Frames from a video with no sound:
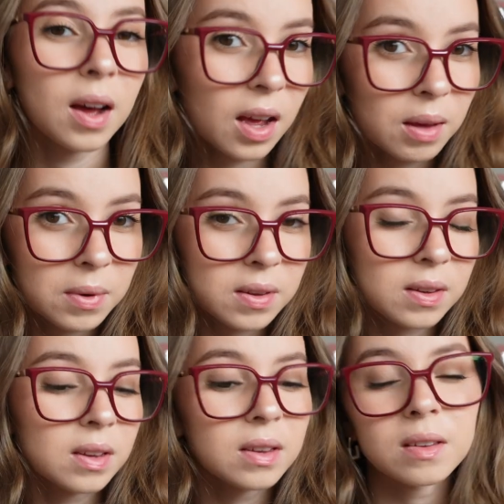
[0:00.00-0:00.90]
Hi
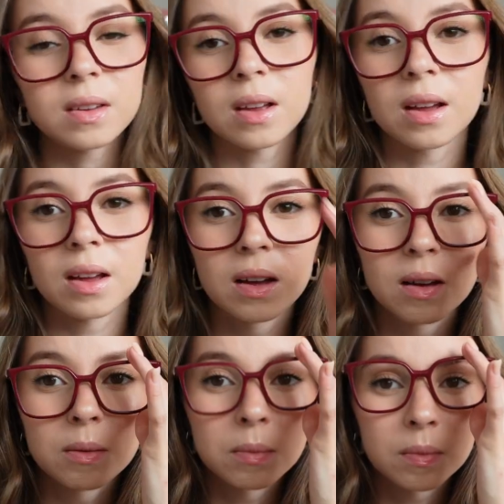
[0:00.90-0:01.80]
besties,
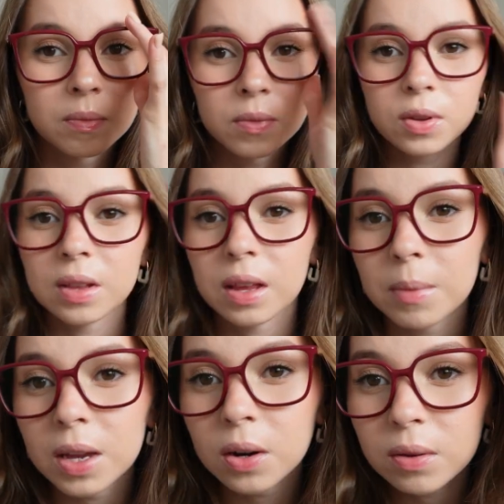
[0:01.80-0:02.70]
um, do you like
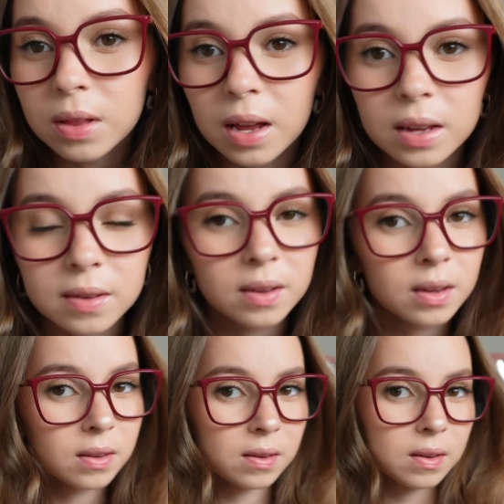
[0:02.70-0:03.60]
my new
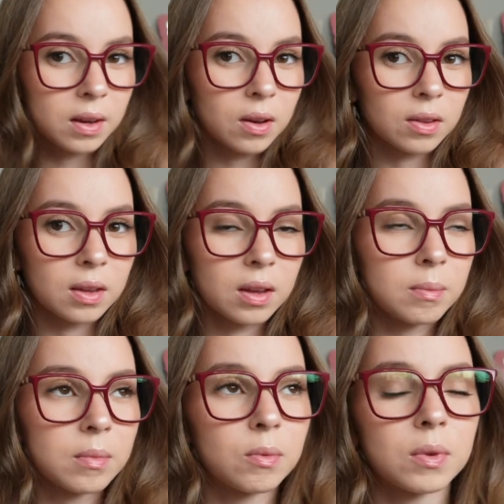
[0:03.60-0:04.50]
glasses? I got
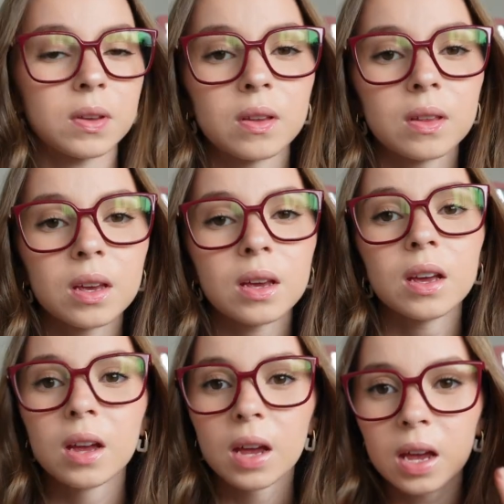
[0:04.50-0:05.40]
them recently
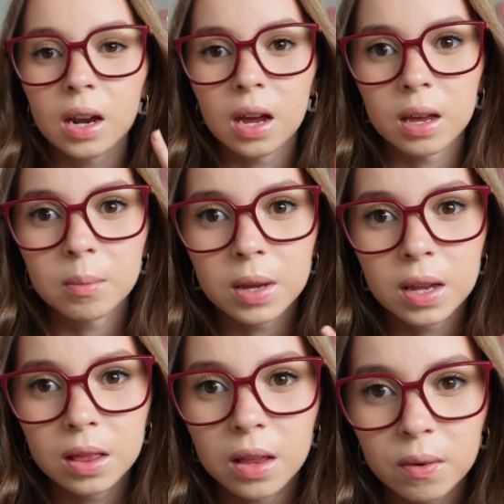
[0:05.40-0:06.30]
and I am
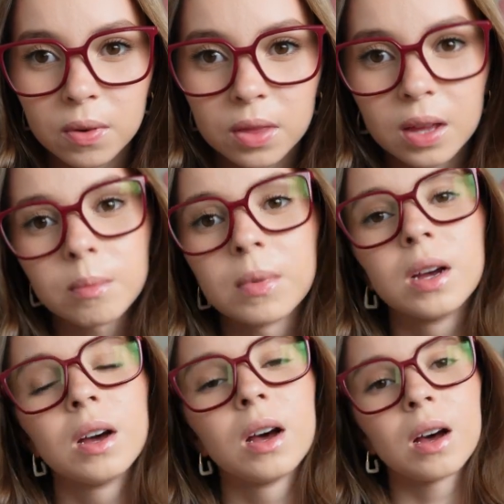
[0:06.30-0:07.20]
in love with them.
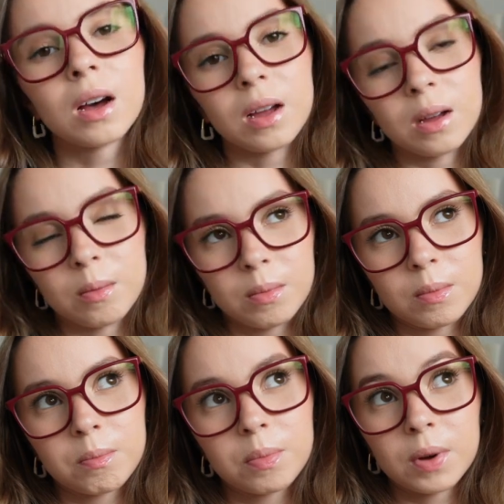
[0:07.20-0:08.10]

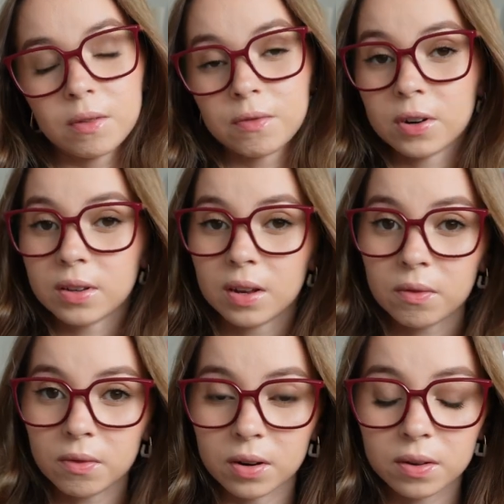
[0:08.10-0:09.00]
Um, but first
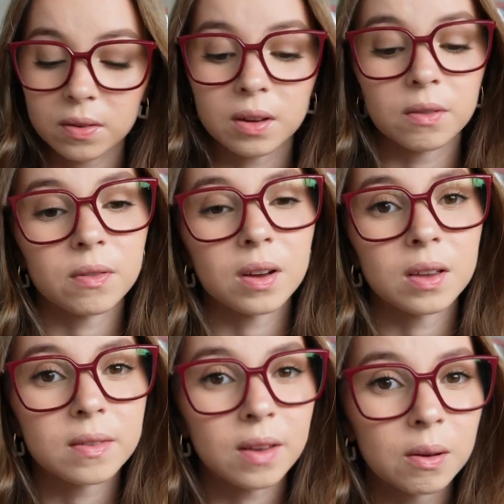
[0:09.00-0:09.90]
things first, if I
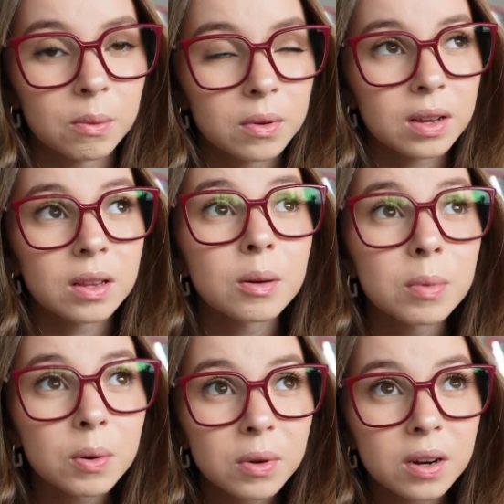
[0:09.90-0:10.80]
sound a little
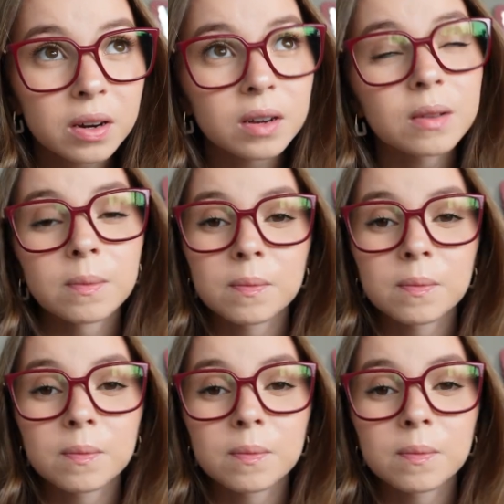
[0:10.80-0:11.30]
bit weird,